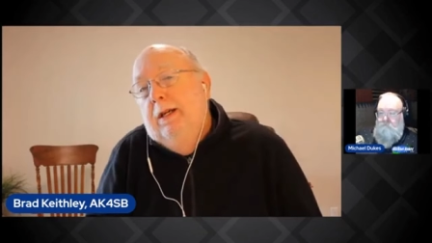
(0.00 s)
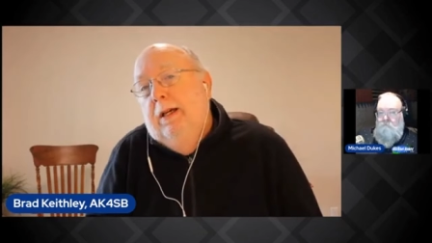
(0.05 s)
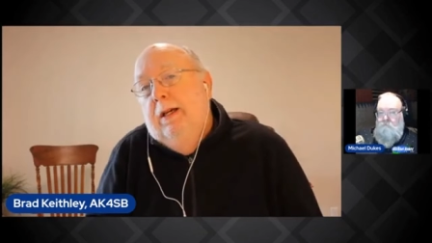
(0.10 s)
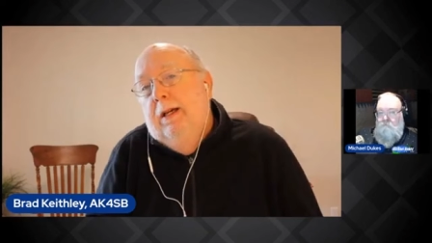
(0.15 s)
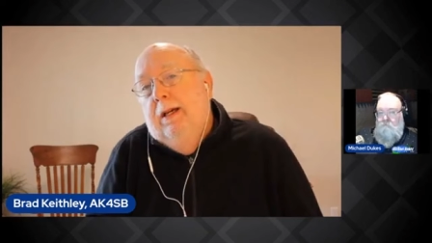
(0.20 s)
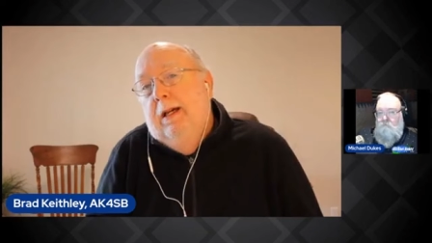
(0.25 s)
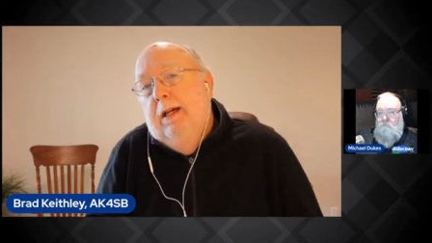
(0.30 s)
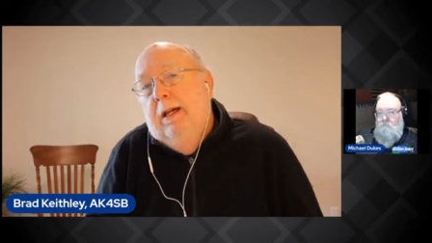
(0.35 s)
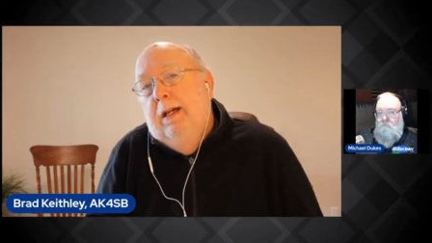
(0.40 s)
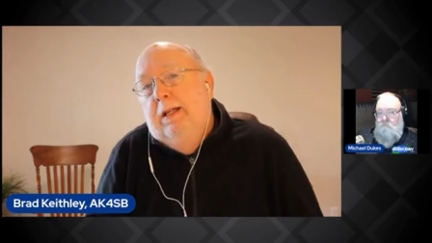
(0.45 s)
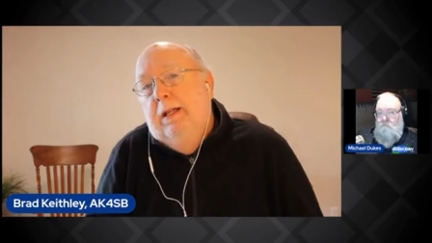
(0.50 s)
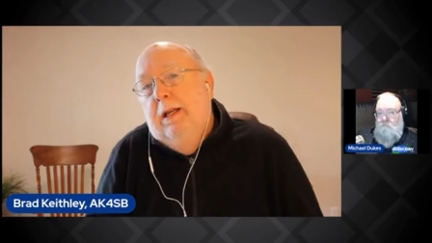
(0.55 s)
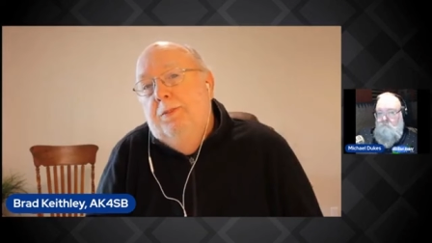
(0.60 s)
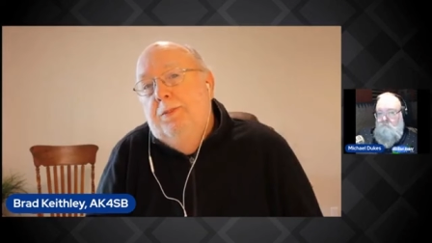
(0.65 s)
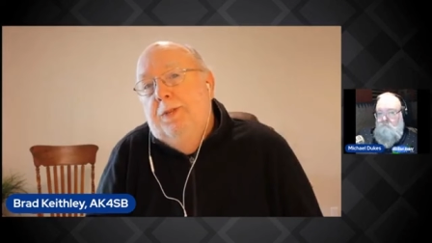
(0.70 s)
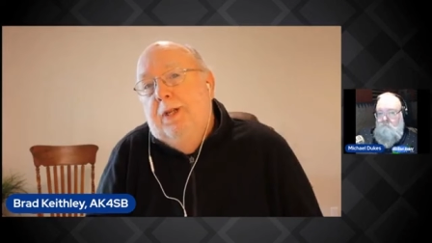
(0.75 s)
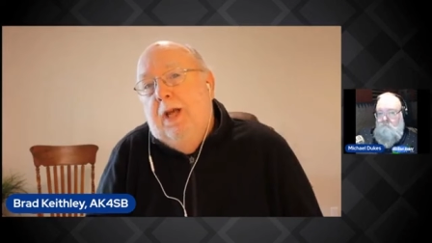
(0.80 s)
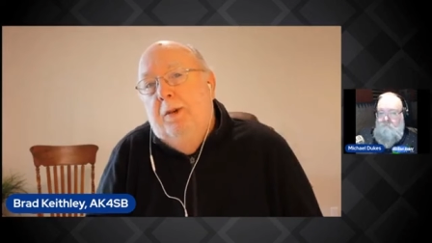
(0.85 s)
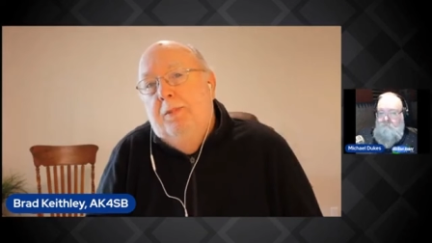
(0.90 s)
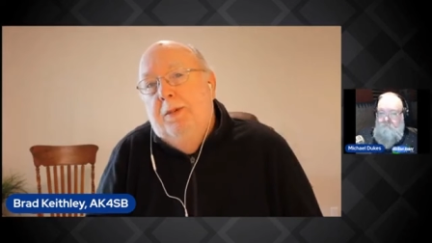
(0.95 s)
uh,
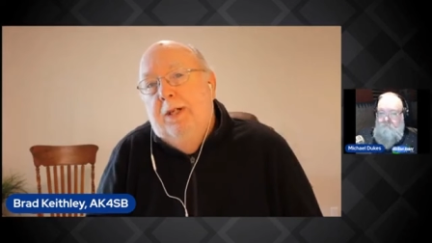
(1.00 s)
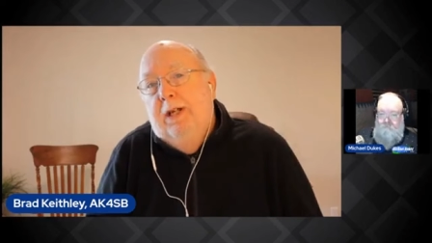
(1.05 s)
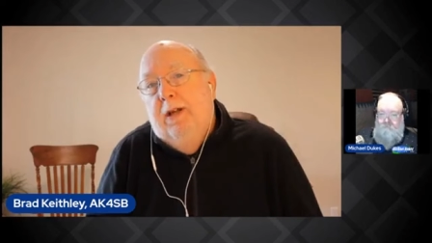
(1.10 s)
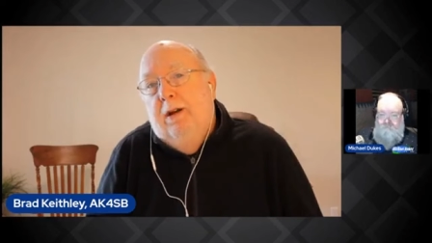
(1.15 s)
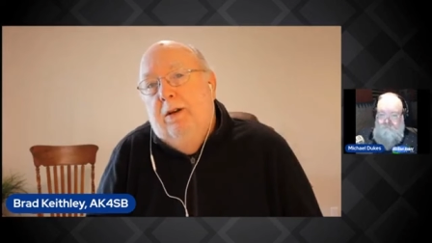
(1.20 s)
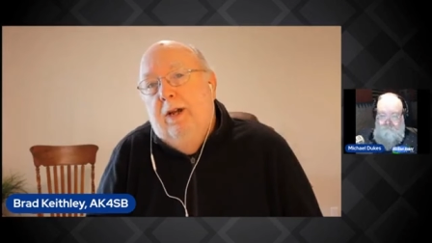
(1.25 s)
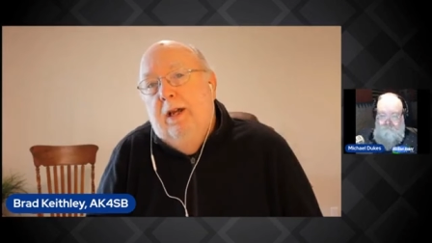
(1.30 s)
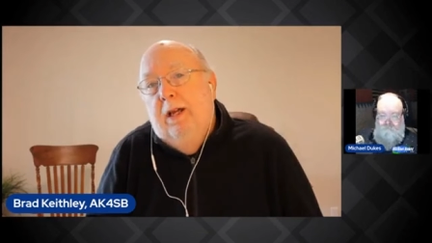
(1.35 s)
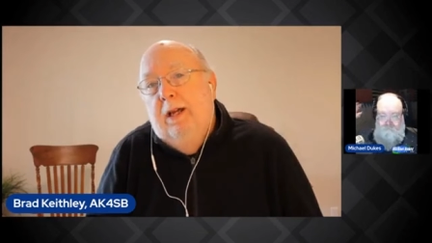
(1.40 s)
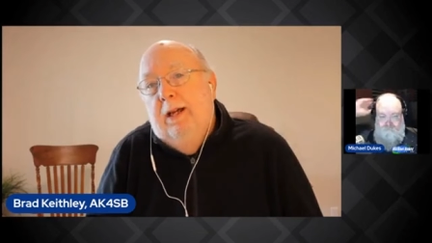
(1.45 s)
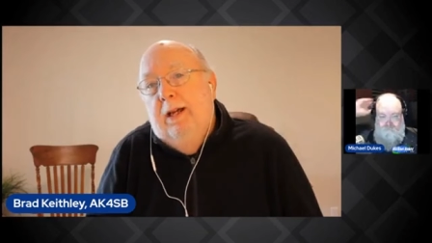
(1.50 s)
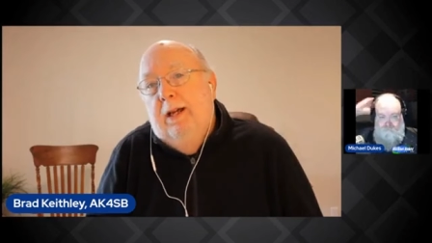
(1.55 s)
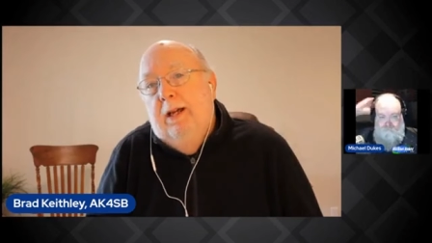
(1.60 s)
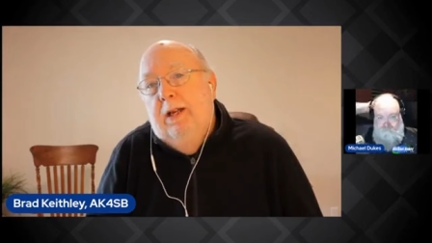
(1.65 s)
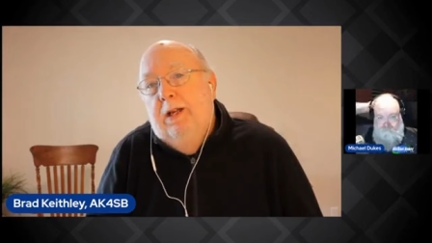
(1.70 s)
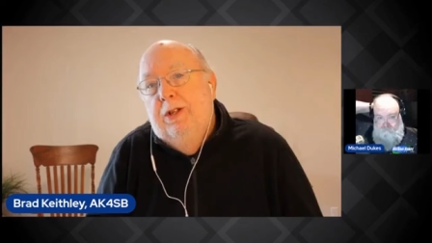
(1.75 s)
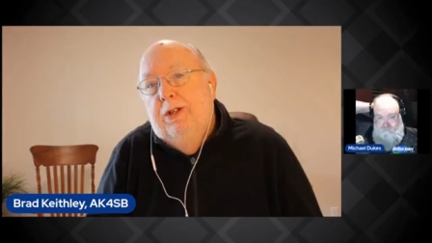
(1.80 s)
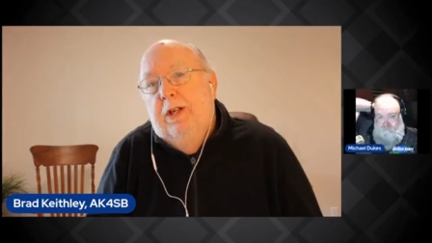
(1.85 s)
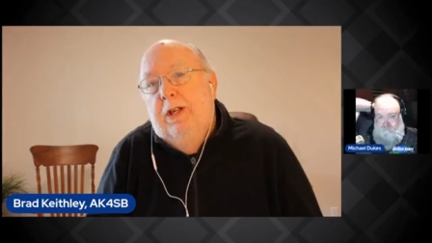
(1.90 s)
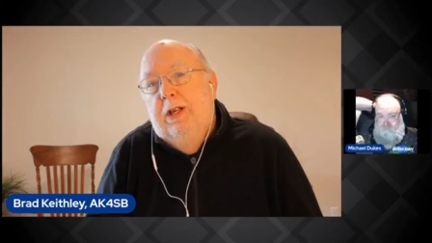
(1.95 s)
Tim's commentary uh,
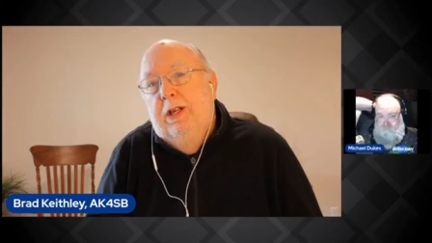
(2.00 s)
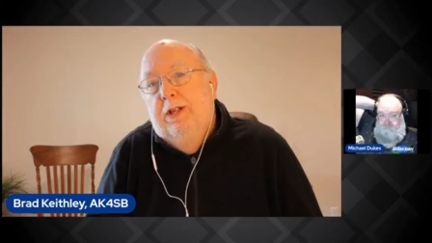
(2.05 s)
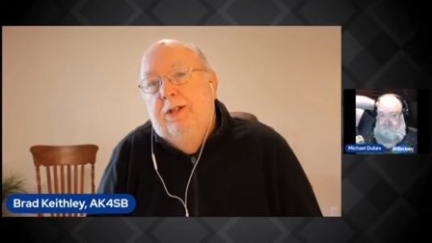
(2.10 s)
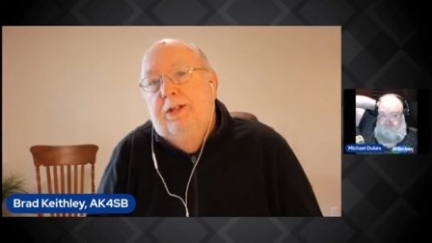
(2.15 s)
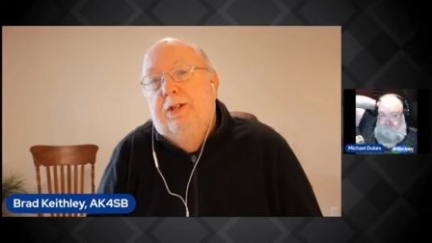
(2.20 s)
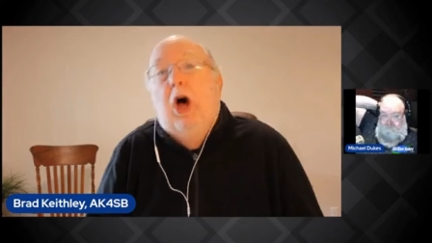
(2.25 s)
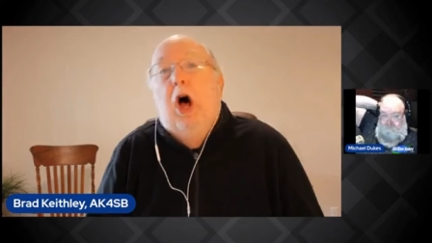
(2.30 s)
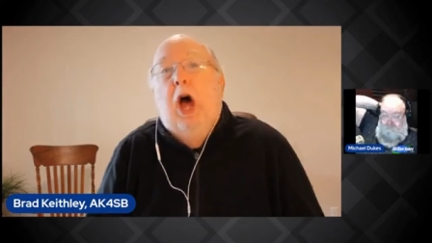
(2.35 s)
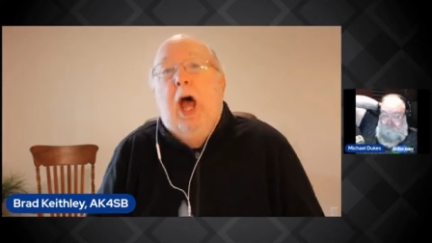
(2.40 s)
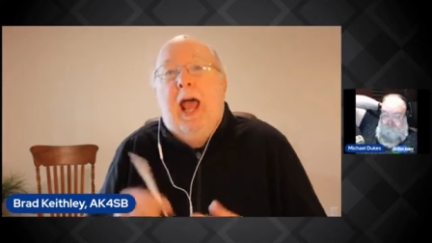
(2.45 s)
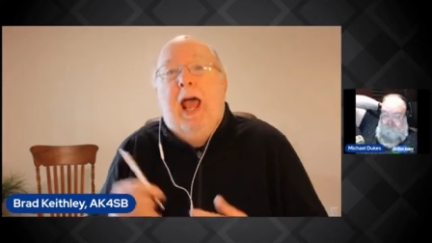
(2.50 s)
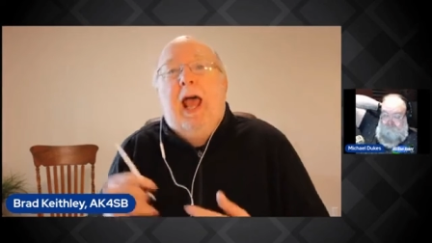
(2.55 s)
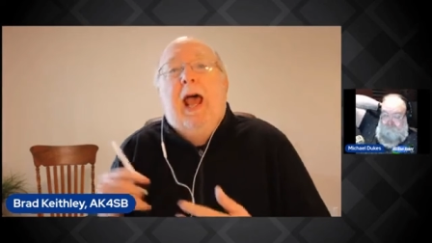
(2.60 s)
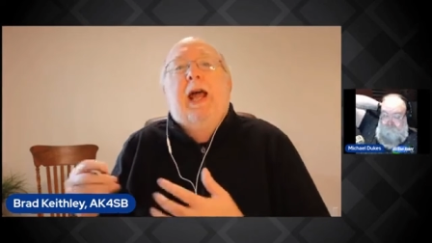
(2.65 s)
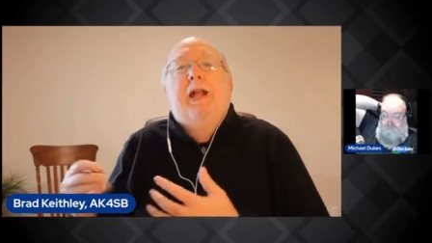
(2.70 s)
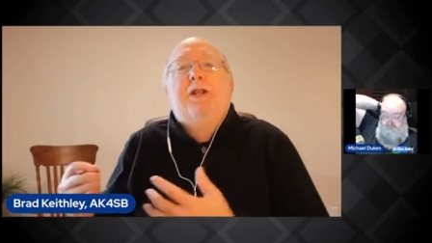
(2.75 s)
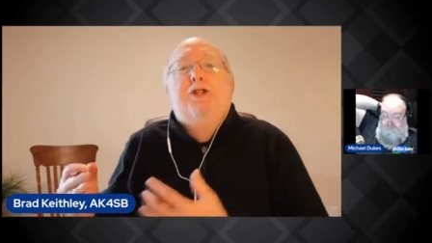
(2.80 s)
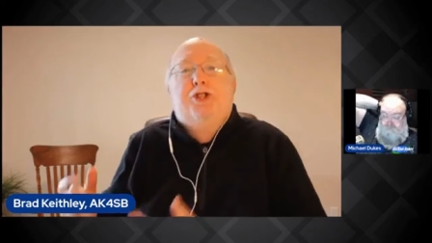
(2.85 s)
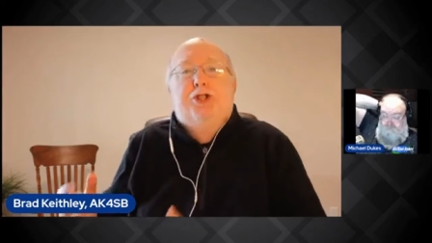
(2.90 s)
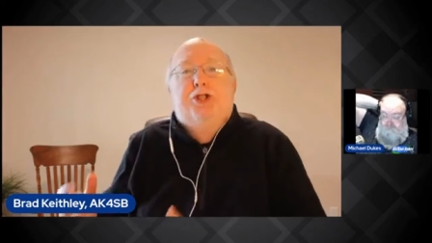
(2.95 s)
is is
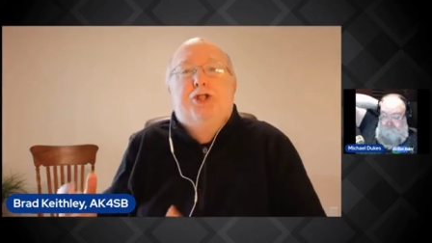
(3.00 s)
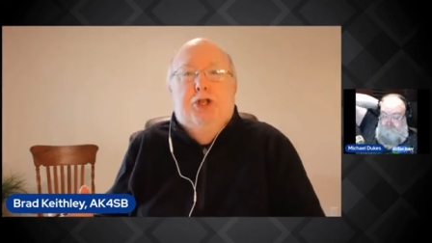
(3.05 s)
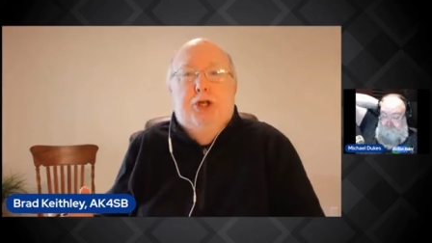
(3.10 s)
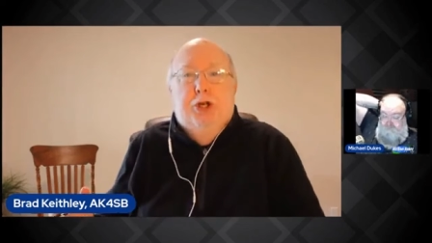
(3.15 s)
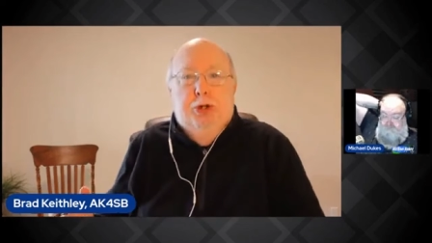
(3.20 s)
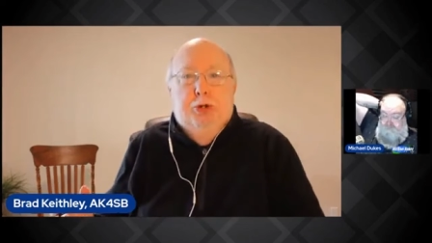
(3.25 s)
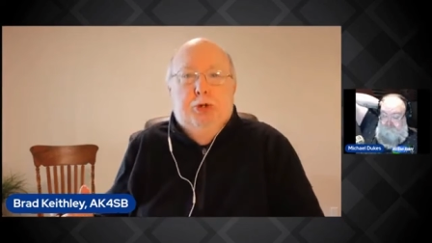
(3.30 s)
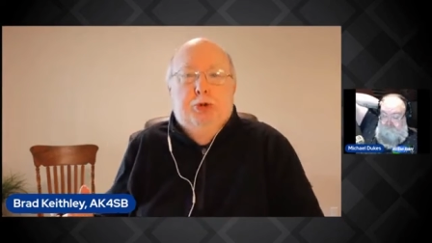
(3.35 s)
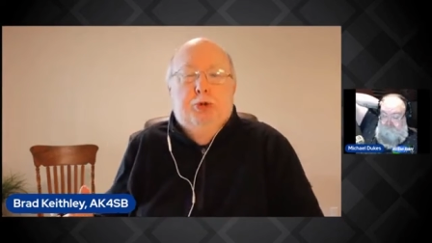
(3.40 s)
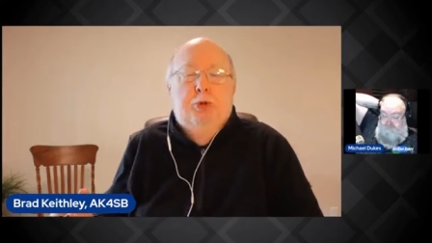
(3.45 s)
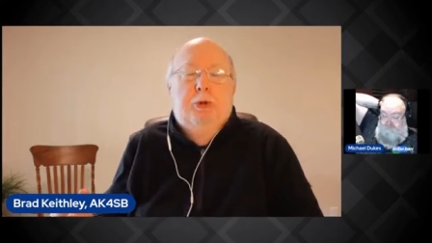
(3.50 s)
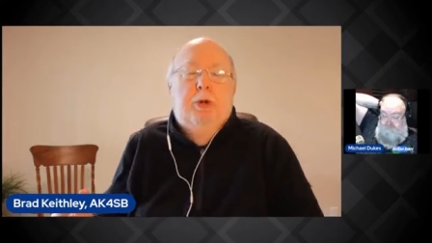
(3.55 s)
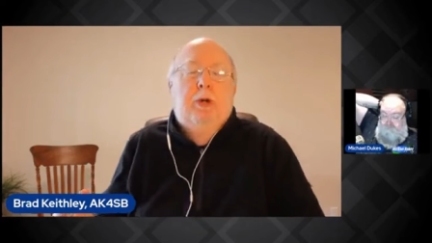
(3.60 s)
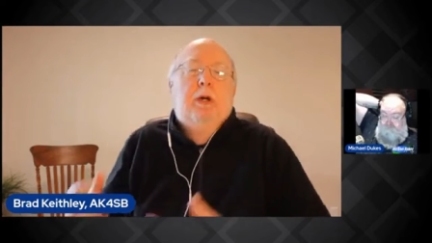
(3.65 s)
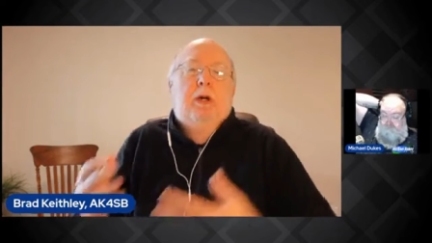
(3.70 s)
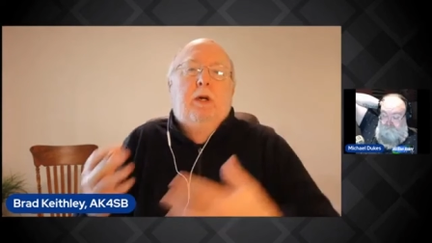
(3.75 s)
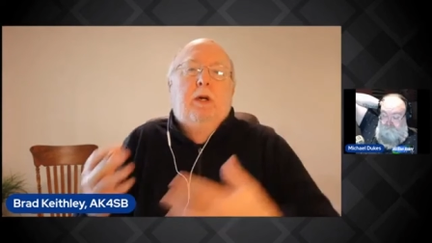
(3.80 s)
adds to